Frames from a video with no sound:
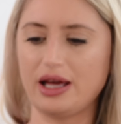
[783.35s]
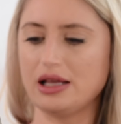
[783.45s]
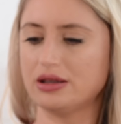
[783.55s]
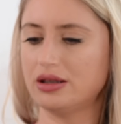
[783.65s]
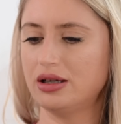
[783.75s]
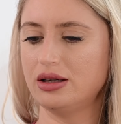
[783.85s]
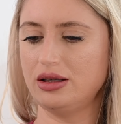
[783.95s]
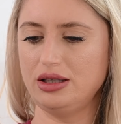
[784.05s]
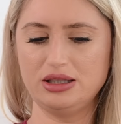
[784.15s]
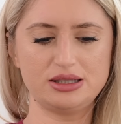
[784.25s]
that
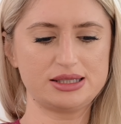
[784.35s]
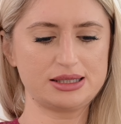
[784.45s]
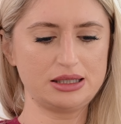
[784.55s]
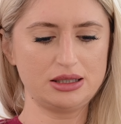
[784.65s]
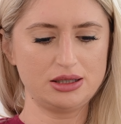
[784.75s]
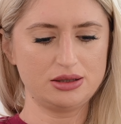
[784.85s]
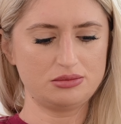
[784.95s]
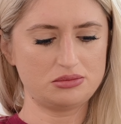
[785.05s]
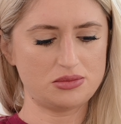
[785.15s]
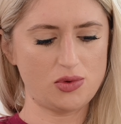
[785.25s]
is
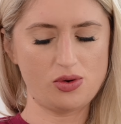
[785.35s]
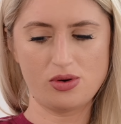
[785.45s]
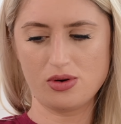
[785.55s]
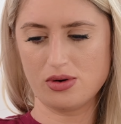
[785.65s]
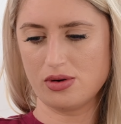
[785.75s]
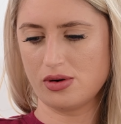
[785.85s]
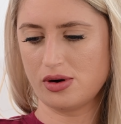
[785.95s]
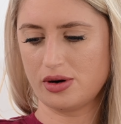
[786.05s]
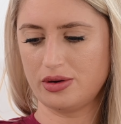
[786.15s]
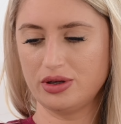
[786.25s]

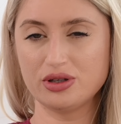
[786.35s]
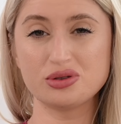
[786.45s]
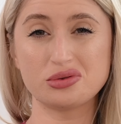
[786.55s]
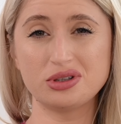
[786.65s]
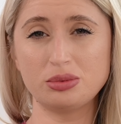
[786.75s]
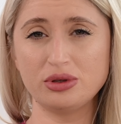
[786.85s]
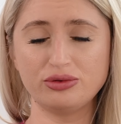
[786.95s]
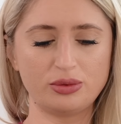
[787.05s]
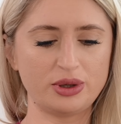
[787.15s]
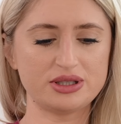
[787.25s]
more suitable
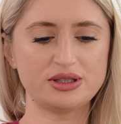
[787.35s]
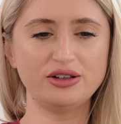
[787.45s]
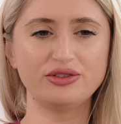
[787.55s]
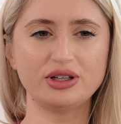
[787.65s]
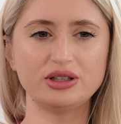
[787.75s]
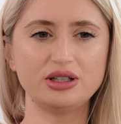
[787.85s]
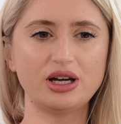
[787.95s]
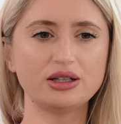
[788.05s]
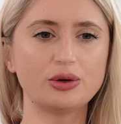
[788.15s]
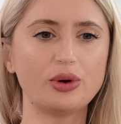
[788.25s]
for myself than the
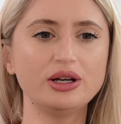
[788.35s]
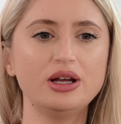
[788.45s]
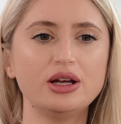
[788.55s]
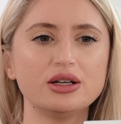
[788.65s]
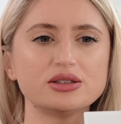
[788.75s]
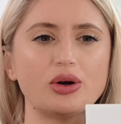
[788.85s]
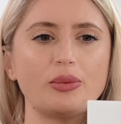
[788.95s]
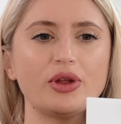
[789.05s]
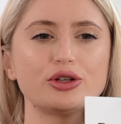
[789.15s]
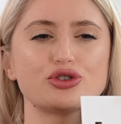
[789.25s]
other one, so
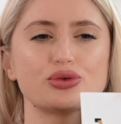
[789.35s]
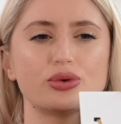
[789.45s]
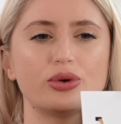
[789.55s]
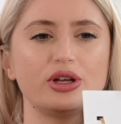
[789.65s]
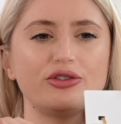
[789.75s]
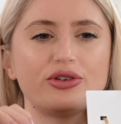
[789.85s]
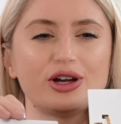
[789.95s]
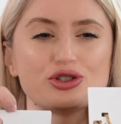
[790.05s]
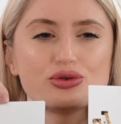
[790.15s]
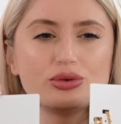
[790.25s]
I'm not sure if I
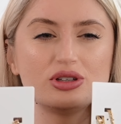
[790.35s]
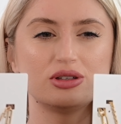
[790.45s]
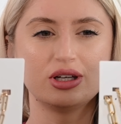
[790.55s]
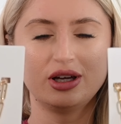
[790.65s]
should